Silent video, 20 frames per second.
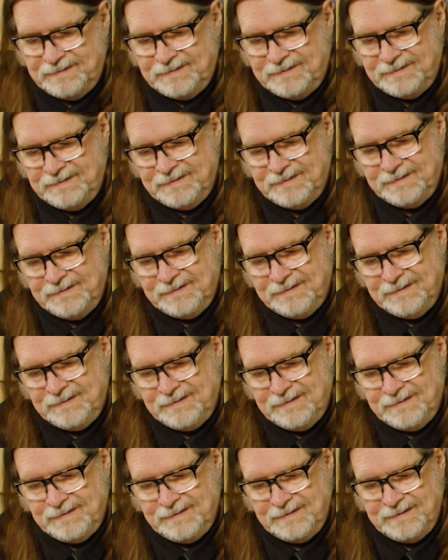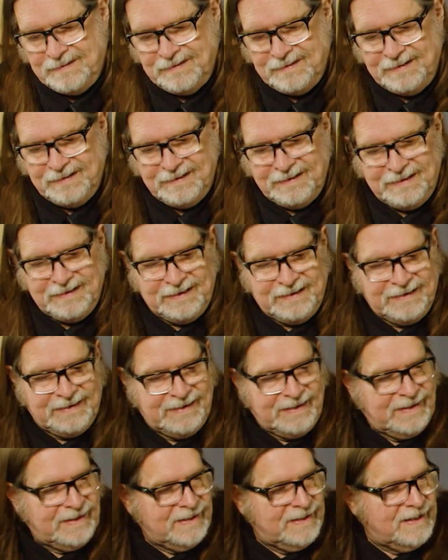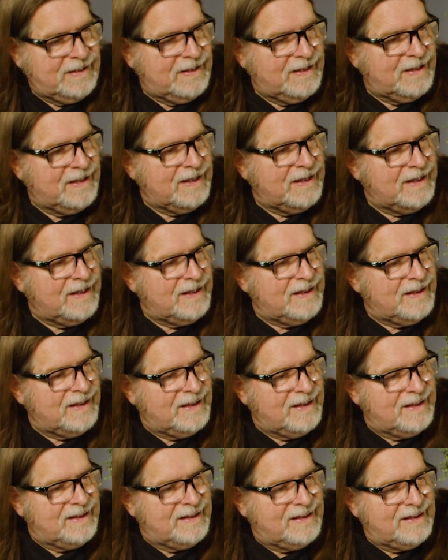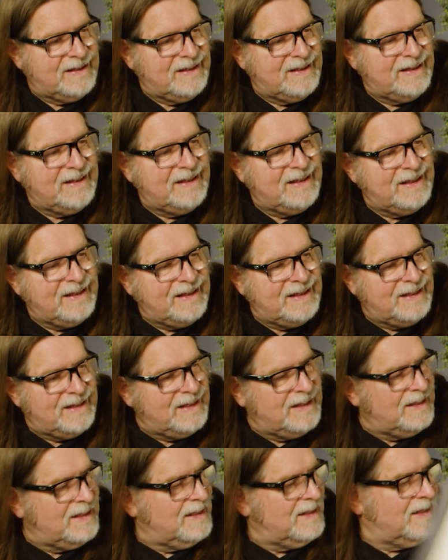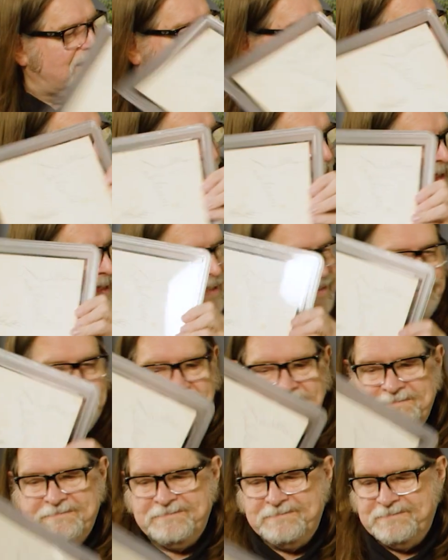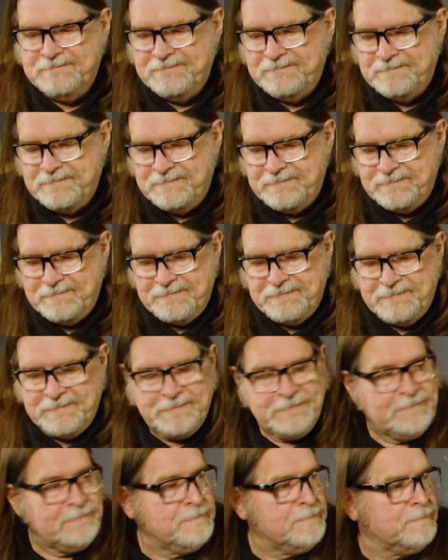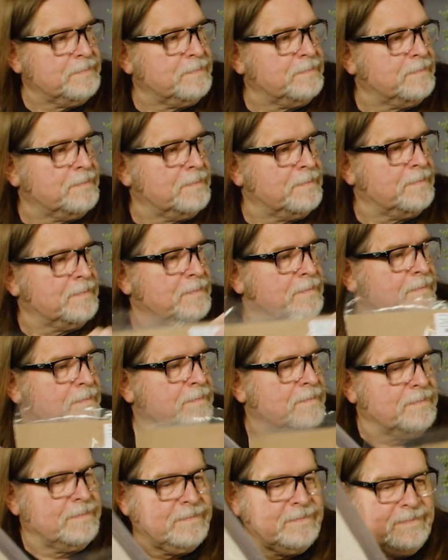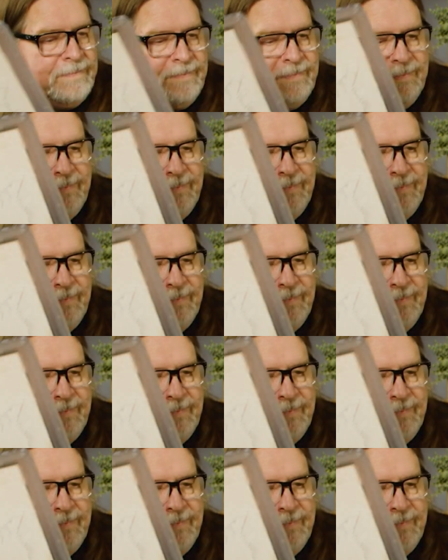(silent)